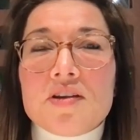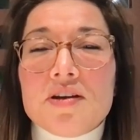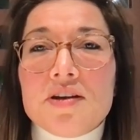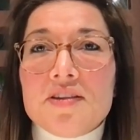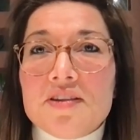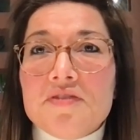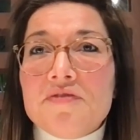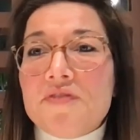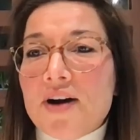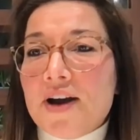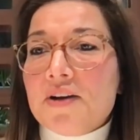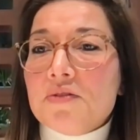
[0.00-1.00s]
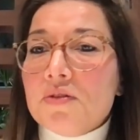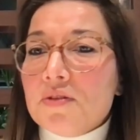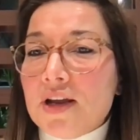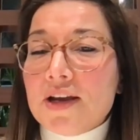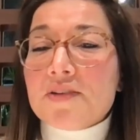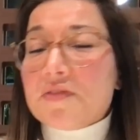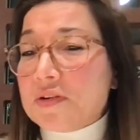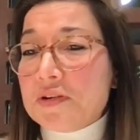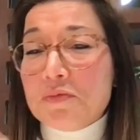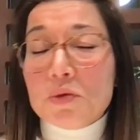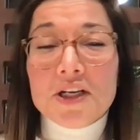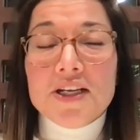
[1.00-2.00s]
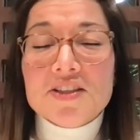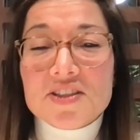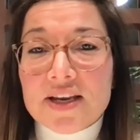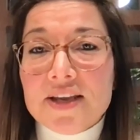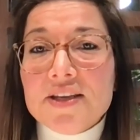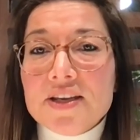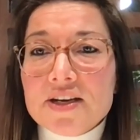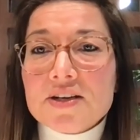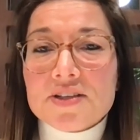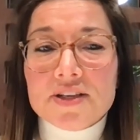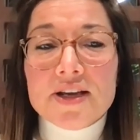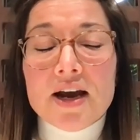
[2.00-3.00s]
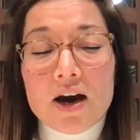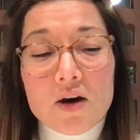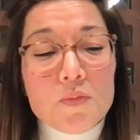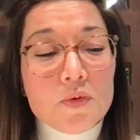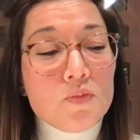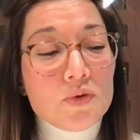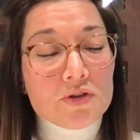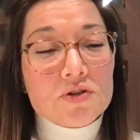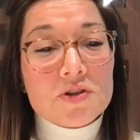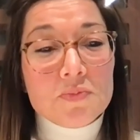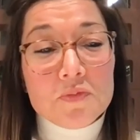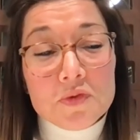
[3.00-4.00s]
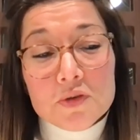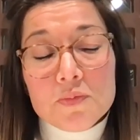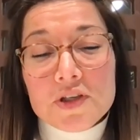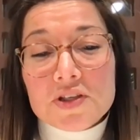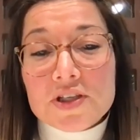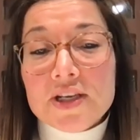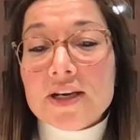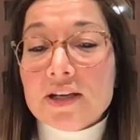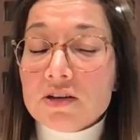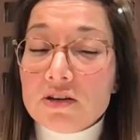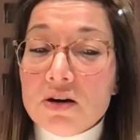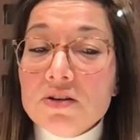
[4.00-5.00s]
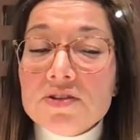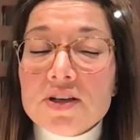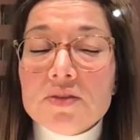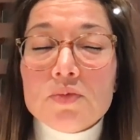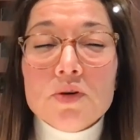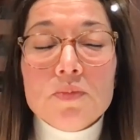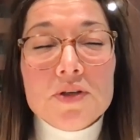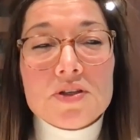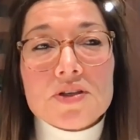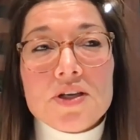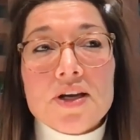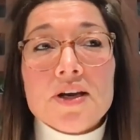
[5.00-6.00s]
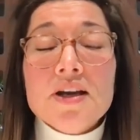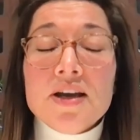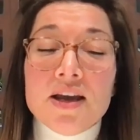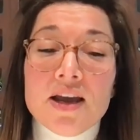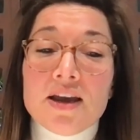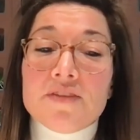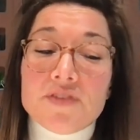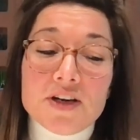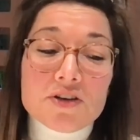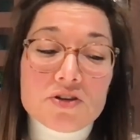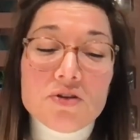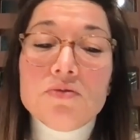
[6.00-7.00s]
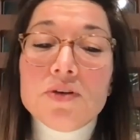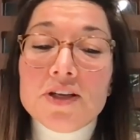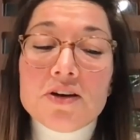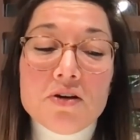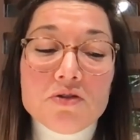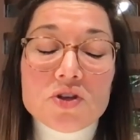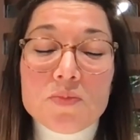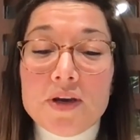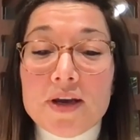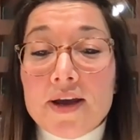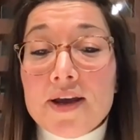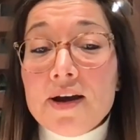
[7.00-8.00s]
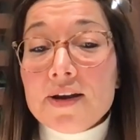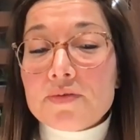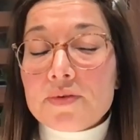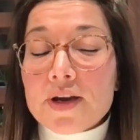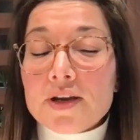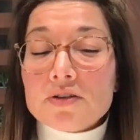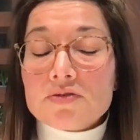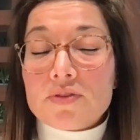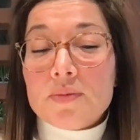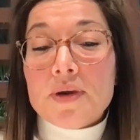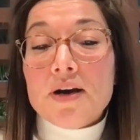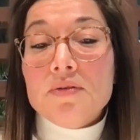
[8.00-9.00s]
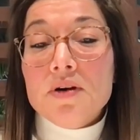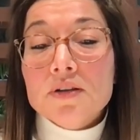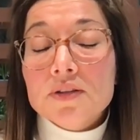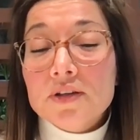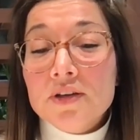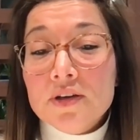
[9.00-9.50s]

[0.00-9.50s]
the the final, like within ten years, and the output will will be seeing and the content will be seeing if there's only going to be A I creators from now on.